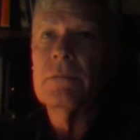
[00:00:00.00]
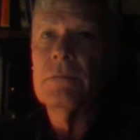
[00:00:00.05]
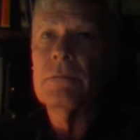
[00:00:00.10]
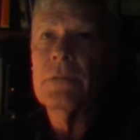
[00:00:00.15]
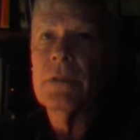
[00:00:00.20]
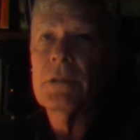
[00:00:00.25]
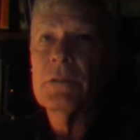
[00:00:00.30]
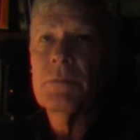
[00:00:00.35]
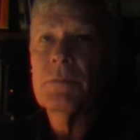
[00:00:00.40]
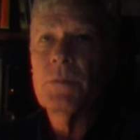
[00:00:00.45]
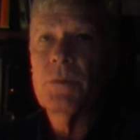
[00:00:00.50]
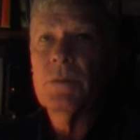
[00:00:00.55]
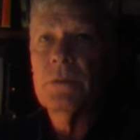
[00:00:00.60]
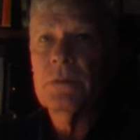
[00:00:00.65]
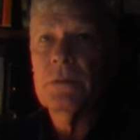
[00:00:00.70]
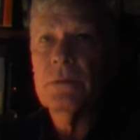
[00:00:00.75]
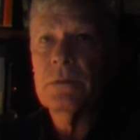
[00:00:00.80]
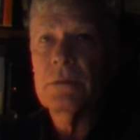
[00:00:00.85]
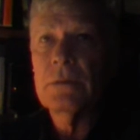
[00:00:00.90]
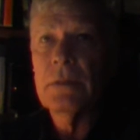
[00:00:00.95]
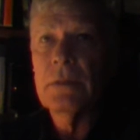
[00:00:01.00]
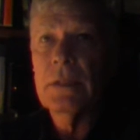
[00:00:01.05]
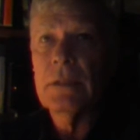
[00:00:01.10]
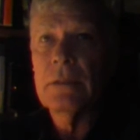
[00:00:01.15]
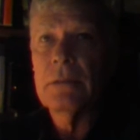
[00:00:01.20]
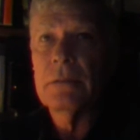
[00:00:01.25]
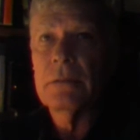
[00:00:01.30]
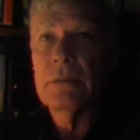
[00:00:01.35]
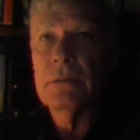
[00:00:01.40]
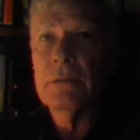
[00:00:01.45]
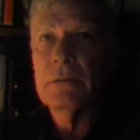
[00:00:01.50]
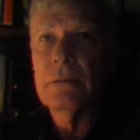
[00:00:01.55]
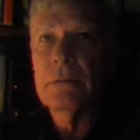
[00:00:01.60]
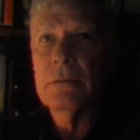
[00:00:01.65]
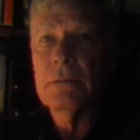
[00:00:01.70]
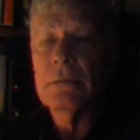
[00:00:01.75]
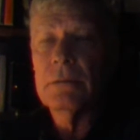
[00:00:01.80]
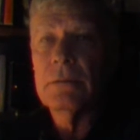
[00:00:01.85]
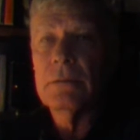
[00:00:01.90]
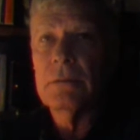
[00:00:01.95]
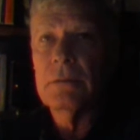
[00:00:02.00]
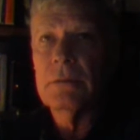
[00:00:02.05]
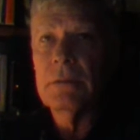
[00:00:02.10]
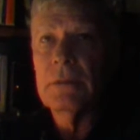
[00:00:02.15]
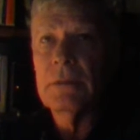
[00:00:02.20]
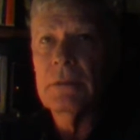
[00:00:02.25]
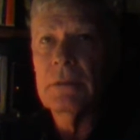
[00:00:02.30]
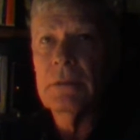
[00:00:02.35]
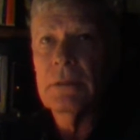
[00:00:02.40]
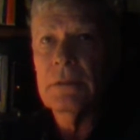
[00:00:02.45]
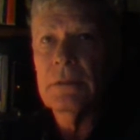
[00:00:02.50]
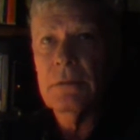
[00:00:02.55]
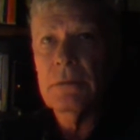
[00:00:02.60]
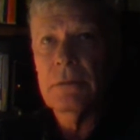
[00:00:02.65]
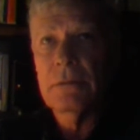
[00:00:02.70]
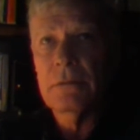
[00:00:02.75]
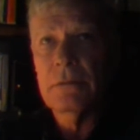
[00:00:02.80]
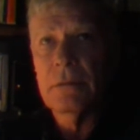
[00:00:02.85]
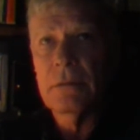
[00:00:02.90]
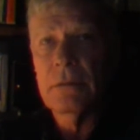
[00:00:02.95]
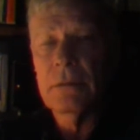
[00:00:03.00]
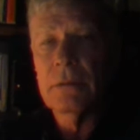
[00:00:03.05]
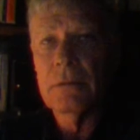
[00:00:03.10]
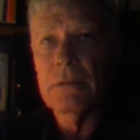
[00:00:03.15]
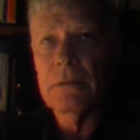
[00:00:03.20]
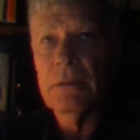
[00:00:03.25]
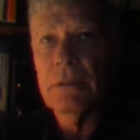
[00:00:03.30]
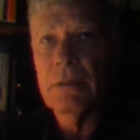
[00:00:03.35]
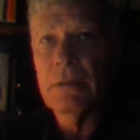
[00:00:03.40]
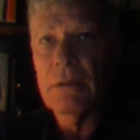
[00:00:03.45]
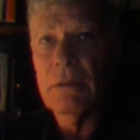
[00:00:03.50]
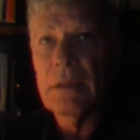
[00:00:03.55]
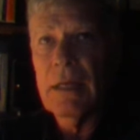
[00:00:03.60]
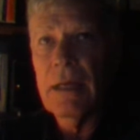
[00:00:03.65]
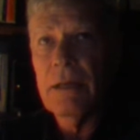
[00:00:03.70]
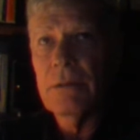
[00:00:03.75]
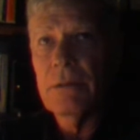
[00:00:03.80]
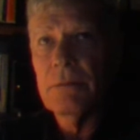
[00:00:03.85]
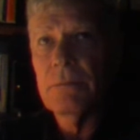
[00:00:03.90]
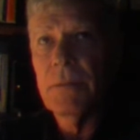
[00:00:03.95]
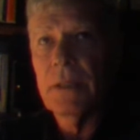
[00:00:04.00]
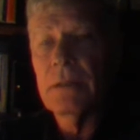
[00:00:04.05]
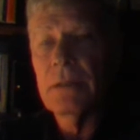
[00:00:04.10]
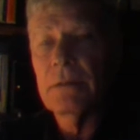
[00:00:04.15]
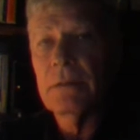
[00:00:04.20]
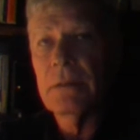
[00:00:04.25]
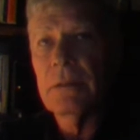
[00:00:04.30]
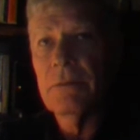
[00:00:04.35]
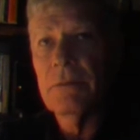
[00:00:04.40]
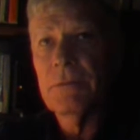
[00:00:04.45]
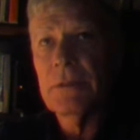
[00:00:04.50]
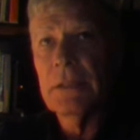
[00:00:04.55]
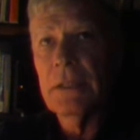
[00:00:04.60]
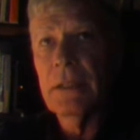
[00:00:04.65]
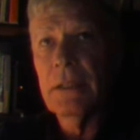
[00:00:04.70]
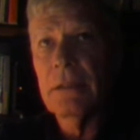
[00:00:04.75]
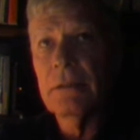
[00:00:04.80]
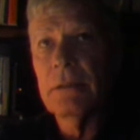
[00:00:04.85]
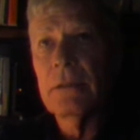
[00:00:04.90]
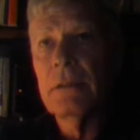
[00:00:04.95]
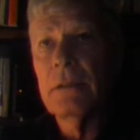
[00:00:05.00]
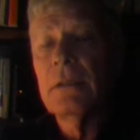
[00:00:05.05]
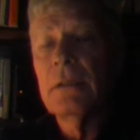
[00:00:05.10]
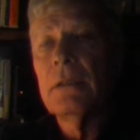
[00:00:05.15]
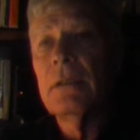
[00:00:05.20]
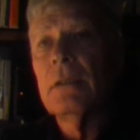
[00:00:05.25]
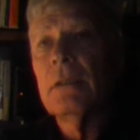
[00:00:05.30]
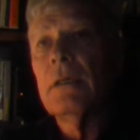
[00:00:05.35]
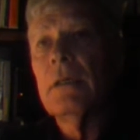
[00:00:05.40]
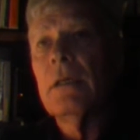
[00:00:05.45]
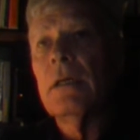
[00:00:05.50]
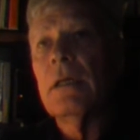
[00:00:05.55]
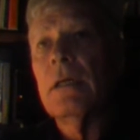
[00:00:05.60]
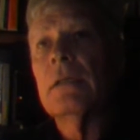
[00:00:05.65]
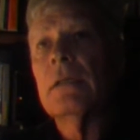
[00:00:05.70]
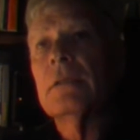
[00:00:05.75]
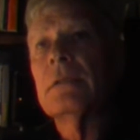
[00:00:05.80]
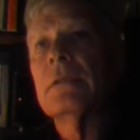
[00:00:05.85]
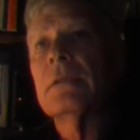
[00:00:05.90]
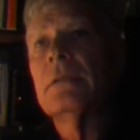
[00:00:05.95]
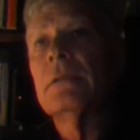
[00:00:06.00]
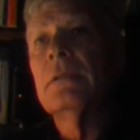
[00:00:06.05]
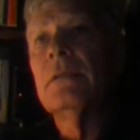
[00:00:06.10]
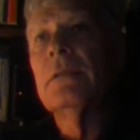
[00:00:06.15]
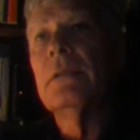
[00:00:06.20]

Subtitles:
various poisons that exist and are allowed by the FDA. And